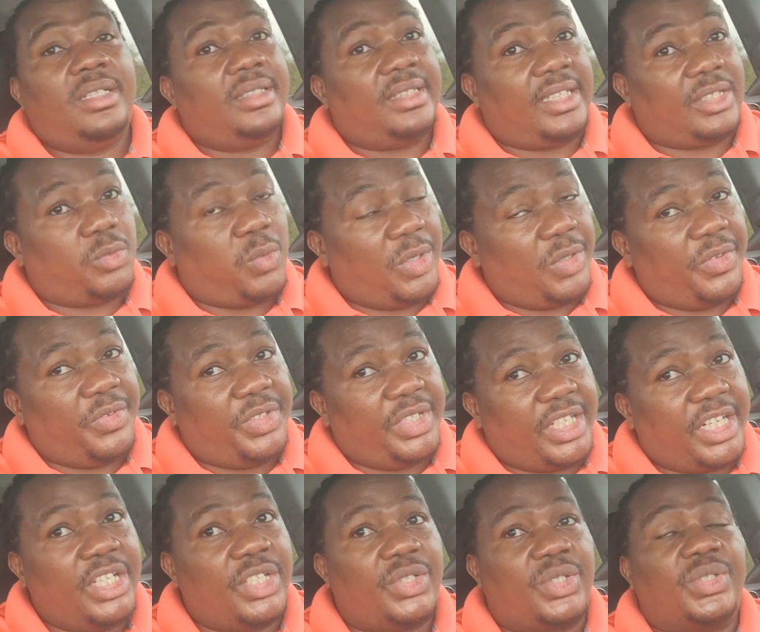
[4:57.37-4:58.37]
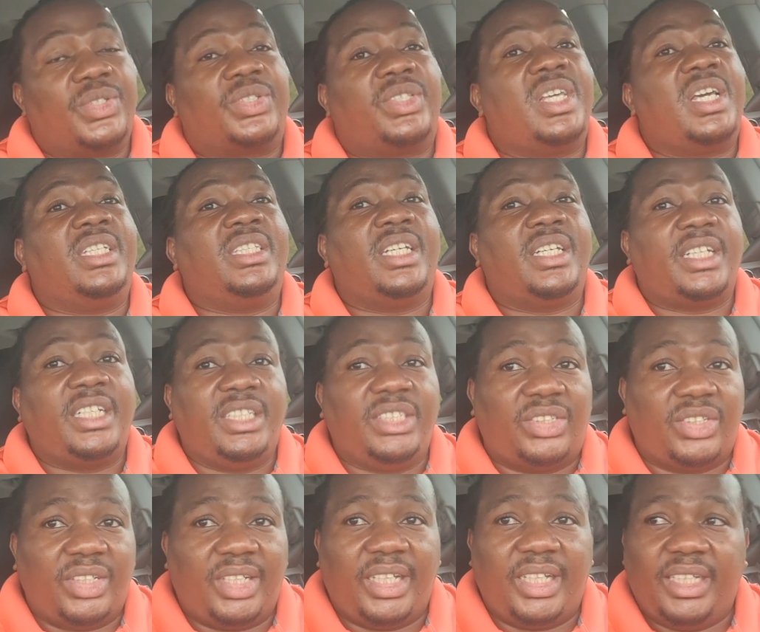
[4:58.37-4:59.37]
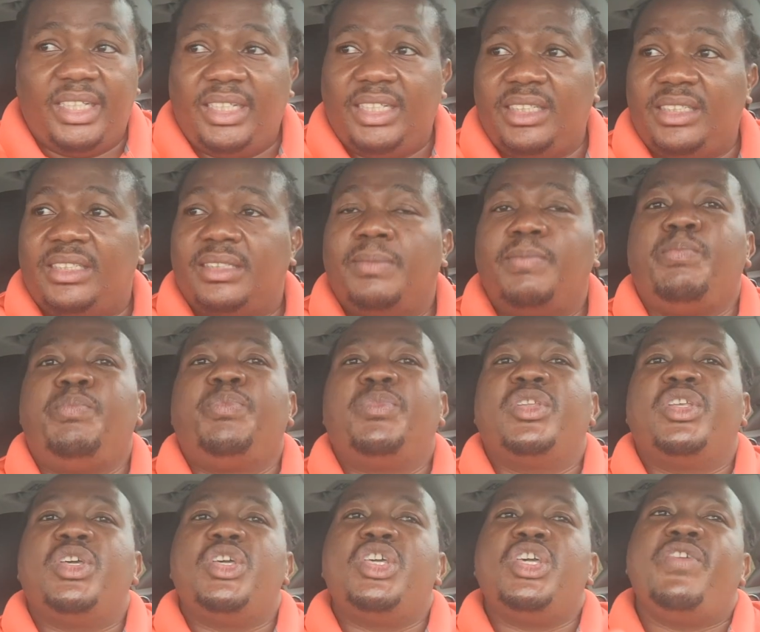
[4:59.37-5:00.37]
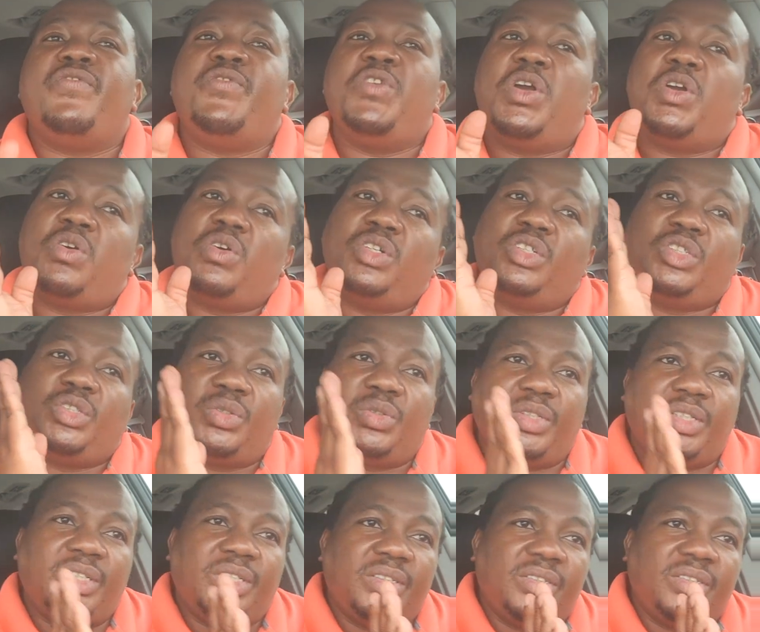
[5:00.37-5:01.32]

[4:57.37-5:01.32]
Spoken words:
That's one of the reasons. The other reason is, if you're going to